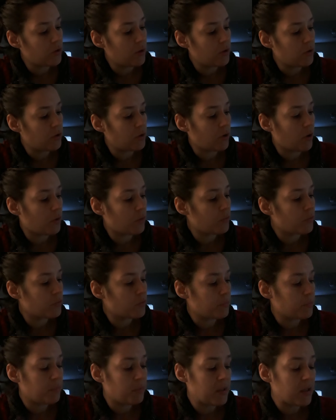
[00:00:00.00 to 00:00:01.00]
you know,
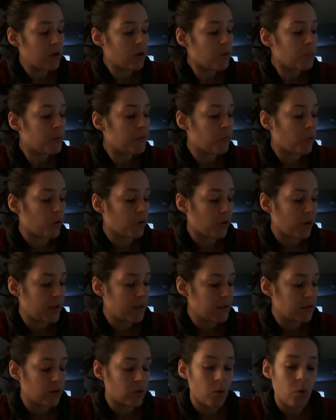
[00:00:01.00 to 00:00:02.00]
peer before
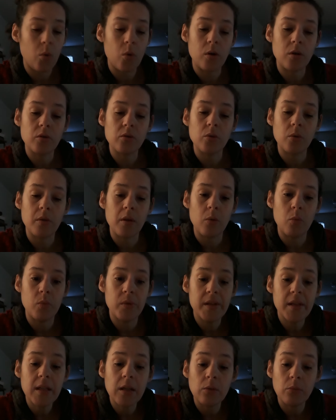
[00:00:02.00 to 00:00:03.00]
Christ in court so that
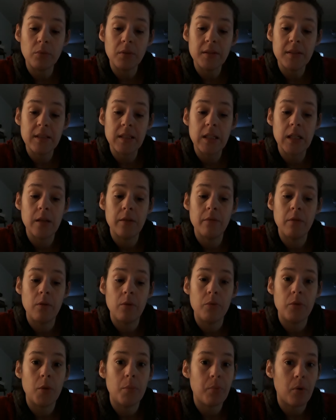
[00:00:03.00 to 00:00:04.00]
we can receive
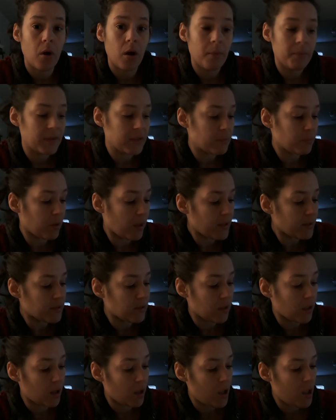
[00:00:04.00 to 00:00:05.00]
the promised
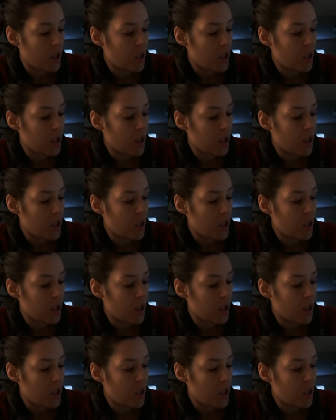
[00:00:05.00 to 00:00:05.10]
blessing.